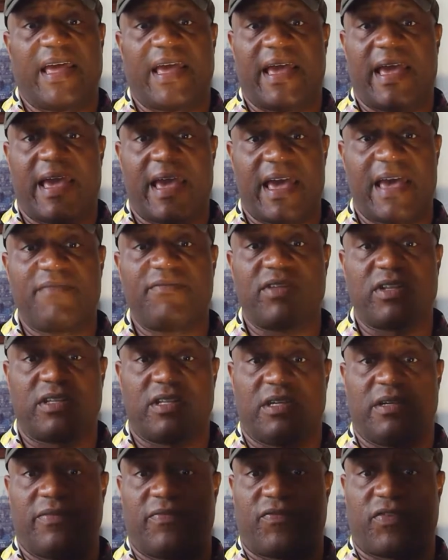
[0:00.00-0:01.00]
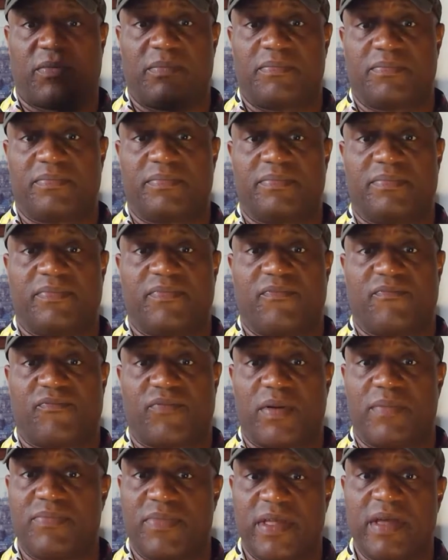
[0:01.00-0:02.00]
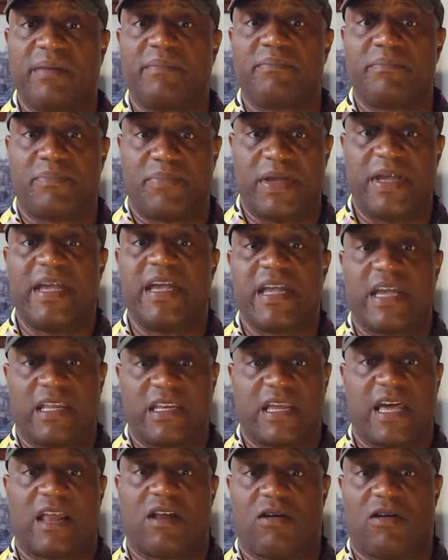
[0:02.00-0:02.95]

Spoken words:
heavily from them being in that